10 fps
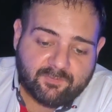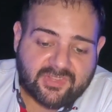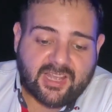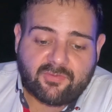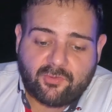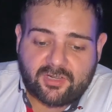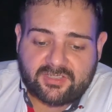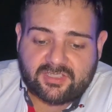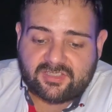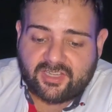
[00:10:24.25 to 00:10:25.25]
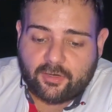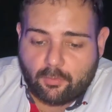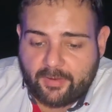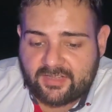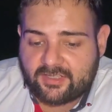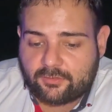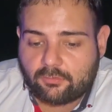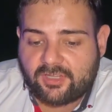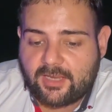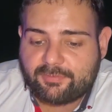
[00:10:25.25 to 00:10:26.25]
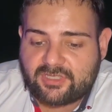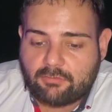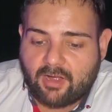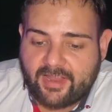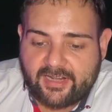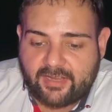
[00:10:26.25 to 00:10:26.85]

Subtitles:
Therefore, it is recommended to keep CYA